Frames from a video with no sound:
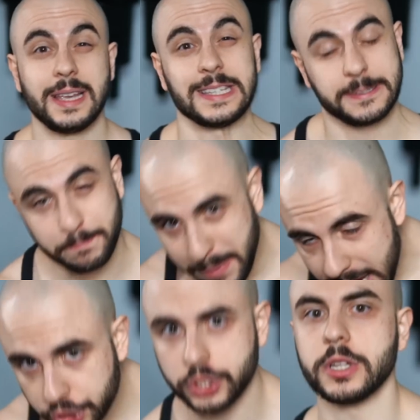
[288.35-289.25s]

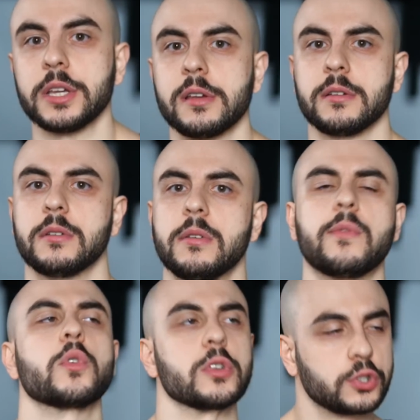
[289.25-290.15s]
especially
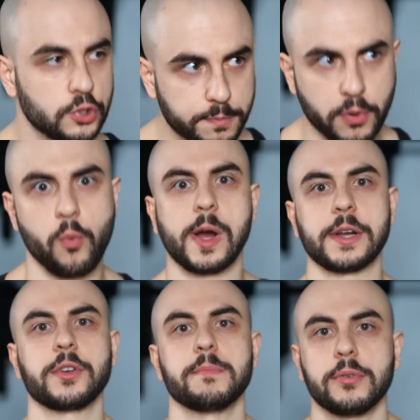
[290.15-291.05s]
for the super
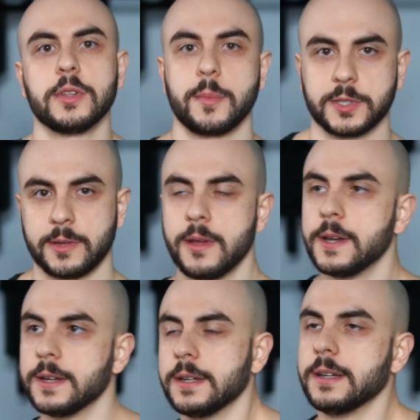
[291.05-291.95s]
wide grip pull-ups.
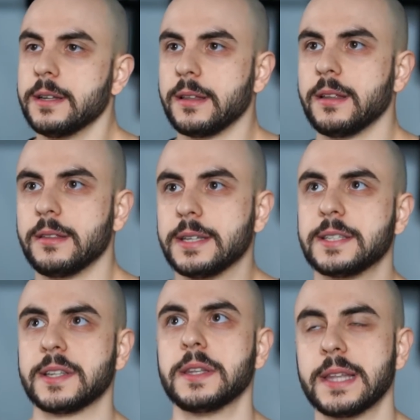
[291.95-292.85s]

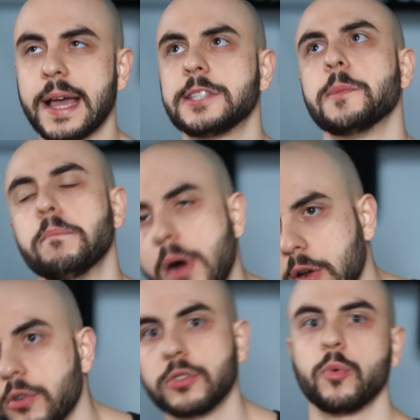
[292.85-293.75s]
This is a nice
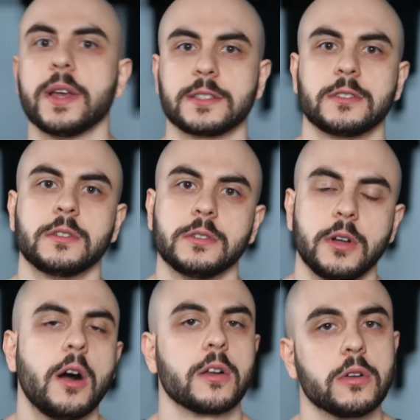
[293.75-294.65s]
modern twist
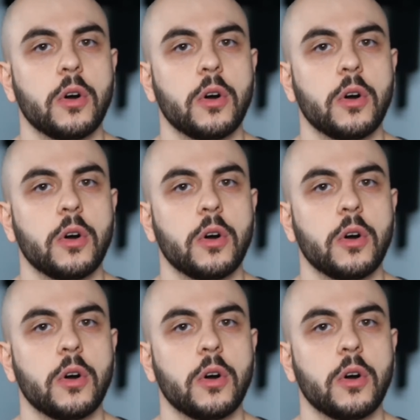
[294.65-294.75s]
on